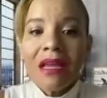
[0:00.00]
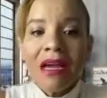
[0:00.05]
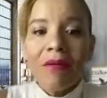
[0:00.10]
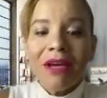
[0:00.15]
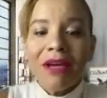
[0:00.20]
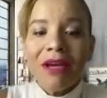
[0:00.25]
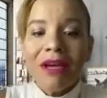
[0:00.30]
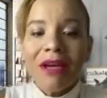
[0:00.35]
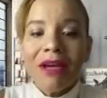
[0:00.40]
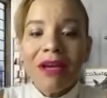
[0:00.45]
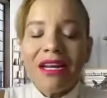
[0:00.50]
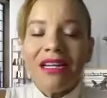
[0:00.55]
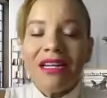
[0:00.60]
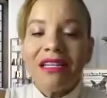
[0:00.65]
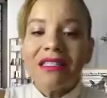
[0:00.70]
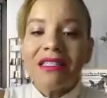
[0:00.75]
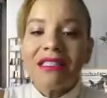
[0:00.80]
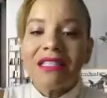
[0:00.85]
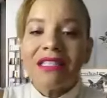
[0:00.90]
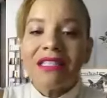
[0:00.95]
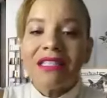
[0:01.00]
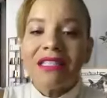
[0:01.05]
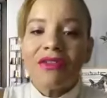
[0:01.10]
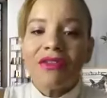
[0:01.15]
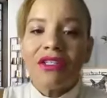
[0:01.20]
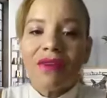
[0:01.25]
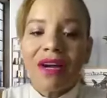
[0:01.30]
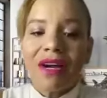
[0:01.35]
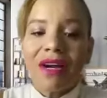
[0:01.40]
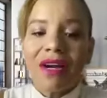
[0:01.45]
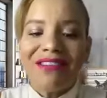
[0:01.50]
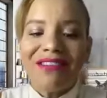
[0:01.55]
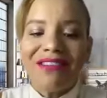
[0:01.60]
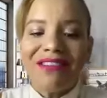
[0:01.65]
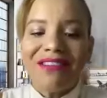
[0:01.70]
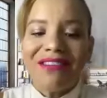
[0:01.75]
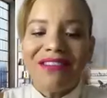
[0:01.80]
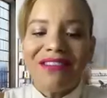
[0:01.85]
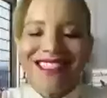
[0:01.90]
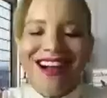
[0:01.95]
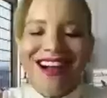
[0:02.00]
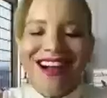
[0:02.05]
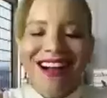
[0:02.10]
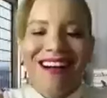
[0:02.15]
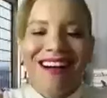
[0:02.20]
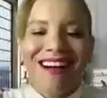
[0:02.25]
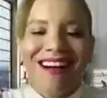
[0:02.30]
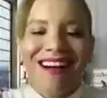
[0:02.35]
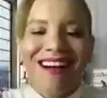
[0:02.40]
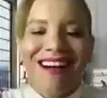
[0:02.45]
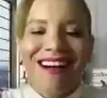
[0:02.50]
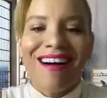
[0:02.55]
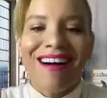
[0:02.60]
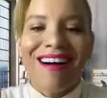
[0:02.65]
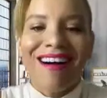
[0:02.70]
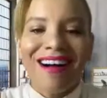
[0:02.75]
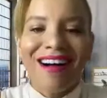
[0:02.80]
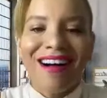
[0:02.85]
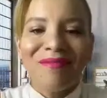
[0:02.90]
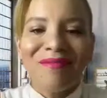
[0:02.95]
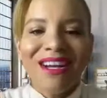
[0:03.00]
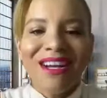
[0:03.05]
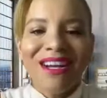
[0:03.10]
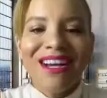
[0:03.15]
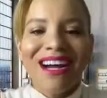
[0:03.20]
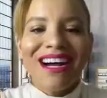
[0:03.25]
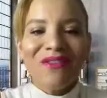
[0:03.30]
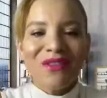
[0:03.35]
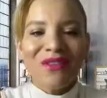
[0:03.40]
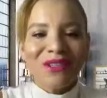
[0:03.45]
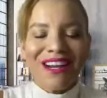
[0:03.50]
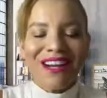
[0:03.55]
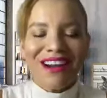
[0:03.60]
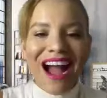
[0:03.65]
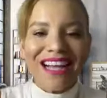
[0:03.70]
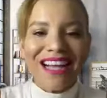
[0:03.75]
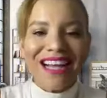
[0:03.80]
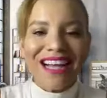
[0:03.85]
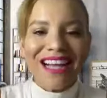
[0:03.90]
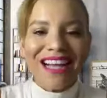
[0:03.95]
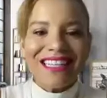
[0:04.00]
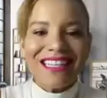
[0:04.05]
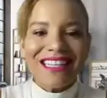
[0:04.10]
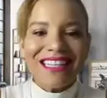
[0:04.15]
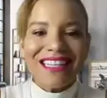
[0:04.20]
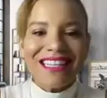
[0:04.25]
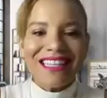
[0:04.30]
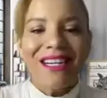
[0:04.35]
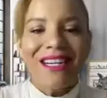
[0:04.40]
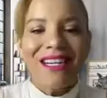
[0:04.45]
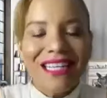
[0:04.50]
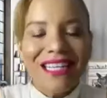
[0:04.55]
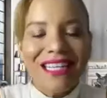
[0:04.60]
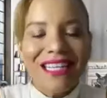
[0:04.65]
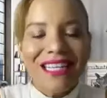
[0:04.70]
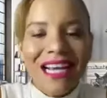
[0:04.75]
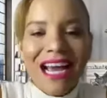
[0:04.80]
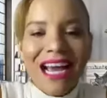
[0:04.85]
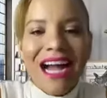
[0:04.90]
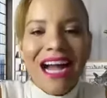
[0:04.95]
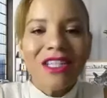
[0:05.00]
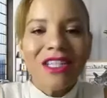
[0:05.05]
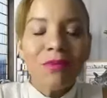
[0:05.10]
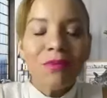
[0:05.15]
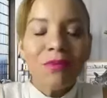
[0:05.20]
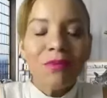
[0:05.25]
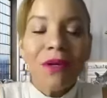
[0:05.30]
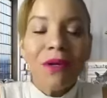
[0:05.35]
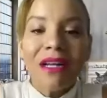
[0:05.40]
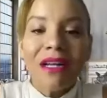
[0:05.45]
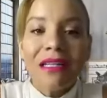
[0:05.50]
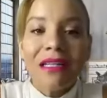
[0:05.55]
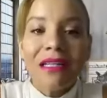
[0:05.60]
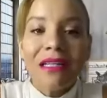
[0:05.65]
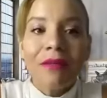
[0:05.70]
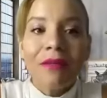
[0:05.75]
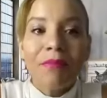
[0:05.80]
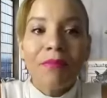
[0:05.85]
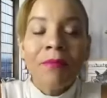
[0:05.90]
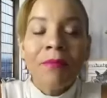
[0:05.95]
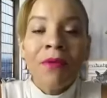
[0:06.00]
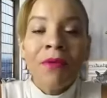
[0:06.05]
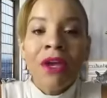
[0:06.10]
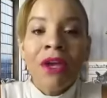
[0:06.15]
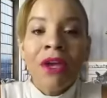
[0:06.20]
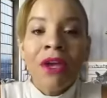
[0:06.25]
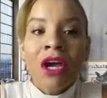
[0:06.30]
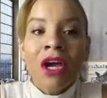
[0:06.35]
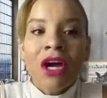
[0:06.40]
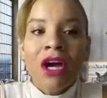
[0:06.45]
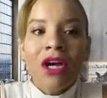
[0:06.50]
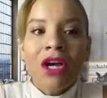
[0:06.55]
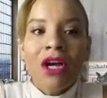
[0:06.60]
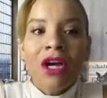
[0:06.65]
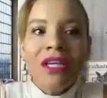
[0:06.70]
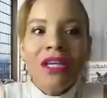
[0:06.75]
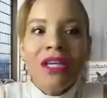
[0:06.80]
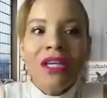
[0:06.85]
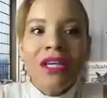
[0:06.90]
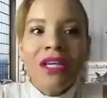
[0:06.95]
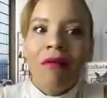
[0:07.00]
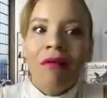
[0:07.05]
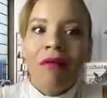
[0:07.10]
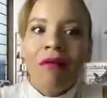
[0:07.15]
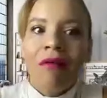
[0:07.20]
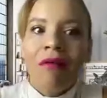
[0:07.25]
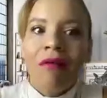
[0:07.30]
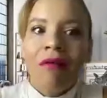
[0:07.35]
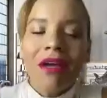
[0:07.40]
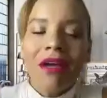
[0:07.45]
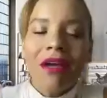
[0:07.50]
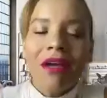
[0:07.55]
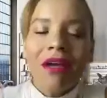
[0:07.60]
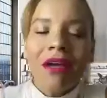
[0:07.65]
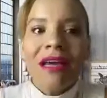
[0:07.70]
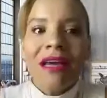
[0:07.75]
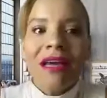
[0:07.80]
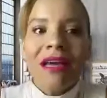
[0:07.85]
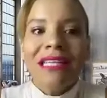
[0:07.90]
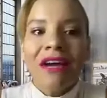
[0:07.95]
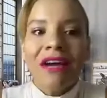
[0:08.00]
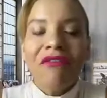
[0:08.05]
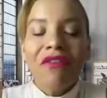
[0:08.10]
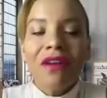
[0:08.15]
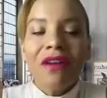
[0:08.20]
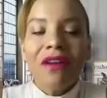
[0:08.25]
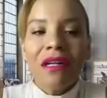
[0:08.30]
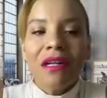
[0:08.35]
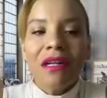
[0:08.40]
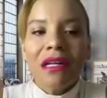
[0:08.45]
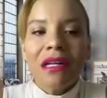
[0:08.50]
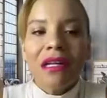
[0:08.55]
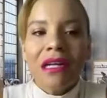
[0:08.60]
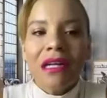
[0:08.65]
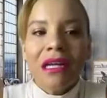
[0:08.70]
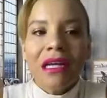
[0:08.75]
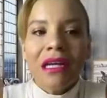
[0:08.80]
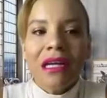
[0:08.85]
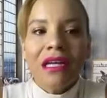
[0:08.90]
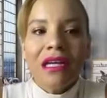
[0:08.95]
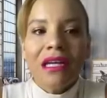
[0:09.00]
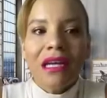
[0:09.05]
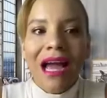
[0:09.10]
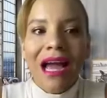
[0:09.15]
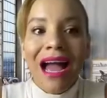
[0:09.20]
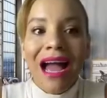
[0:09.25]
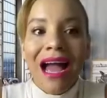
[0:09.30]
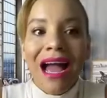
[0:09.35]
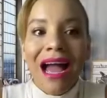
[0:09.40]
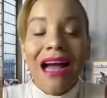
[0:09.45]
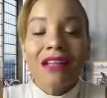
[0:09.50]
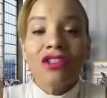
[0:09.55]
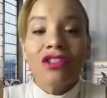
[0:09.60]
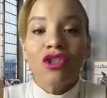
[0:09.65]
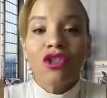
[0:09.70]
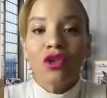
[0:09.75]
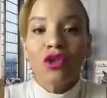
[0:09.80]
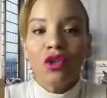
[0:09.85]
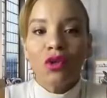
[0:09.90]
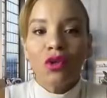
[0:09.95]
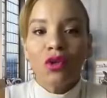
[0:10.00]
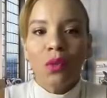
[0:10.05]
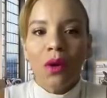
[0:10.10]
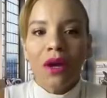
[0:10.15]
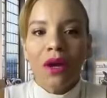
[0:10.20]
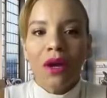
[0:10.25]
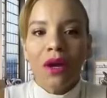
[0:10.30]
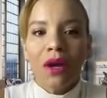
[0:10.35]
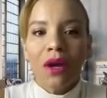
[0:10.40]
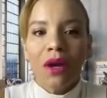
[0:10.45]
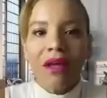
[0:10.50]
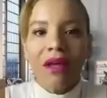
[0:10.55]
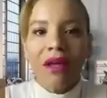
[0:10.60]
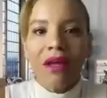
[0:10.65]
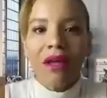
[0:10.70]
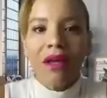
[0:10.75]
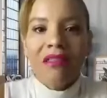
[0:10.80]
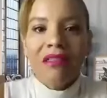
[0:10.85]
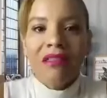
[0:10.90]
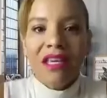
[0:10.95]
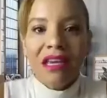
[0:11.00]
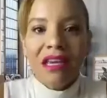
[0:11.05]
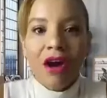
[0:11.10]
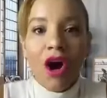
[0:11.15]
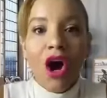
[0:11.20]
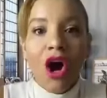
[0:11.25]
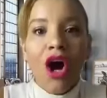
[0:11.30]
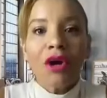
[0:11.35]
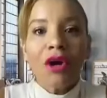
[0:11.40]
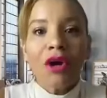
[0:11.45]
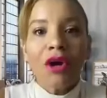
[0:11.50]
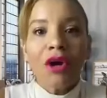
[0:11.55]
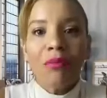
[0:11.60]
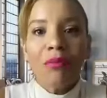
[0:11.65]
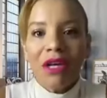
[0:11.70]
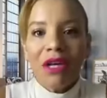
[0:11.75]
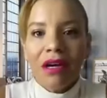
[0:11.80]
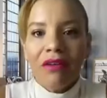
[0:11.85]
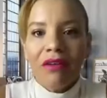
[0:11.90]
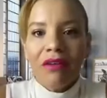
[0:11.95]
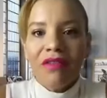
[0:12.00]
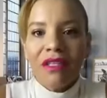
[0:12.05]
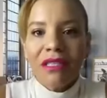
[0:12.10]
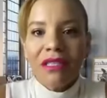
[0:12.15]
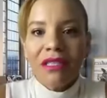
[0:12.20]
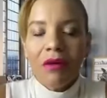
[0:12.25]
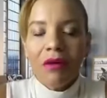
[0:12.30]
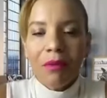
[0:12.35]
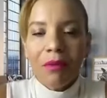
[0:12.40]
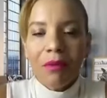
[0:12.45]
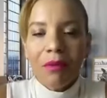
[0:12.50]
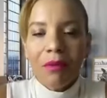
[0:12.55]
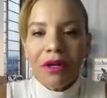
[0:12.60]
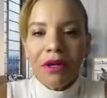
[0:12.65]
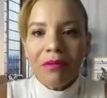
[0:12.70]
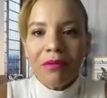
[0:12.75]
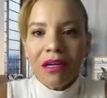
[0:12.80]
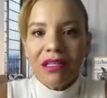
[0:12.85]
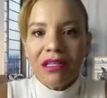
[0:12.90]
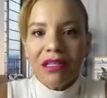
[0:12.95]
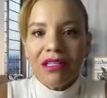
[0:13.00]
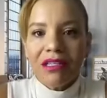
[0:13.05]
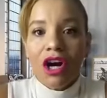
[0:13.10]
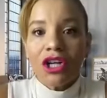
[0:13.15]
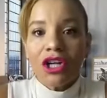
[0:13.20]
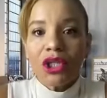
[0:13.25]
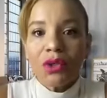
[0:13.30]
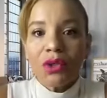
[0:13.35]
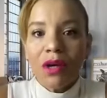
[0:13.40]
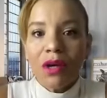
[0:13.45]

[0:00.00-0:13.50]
Um, and it is secretdirectevents.com uh, for those that are asking what it is. I just put it in the link, but um, it, it definitely has to do with the heartbeat of this company because our